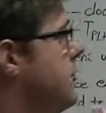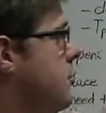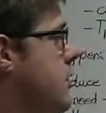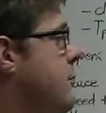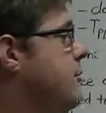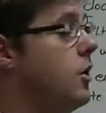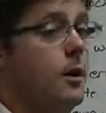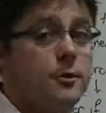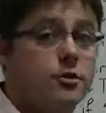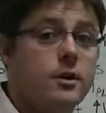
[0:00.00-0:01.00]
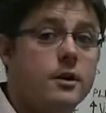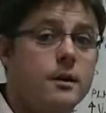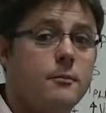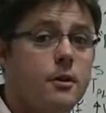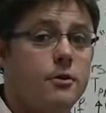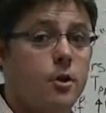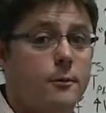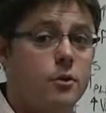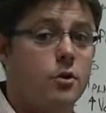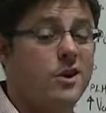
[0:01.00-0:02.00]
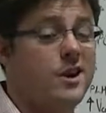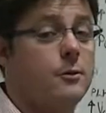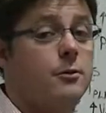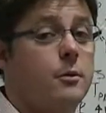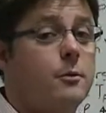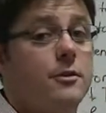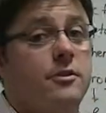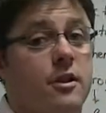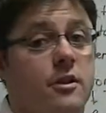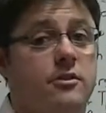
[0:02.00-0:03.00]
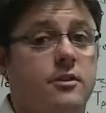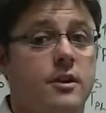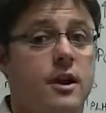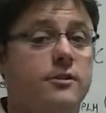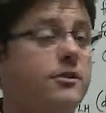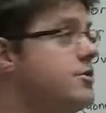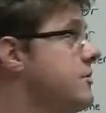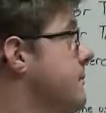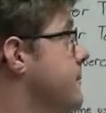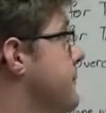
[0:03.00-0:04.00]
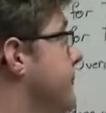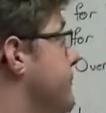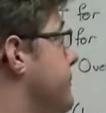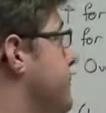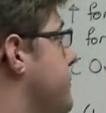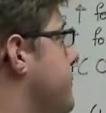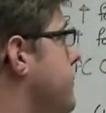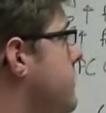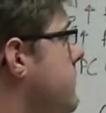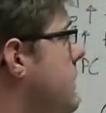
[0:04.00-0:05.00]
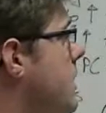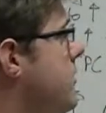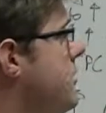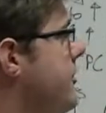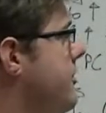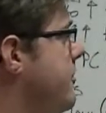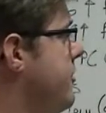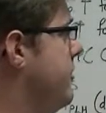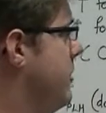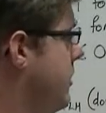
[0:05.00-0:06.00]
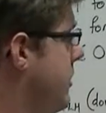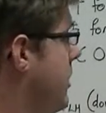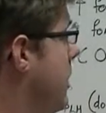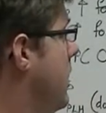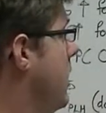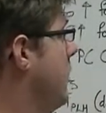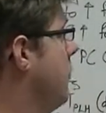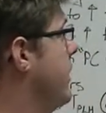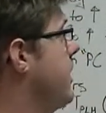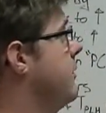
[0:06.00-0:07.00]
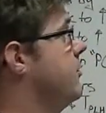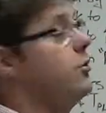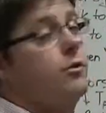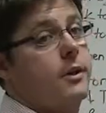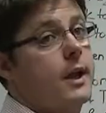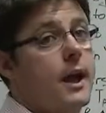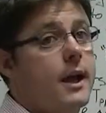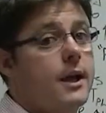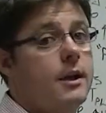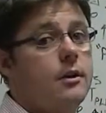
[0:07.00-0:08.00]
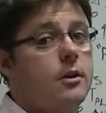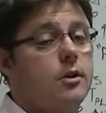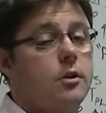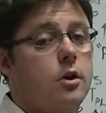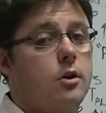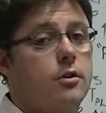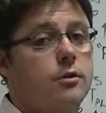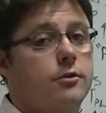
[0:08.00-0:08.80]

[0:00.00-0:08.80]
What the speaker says: I've drawn up a timing diagram. Timing diagram is what we discussed in last session. In this instance, we're going to be using a clock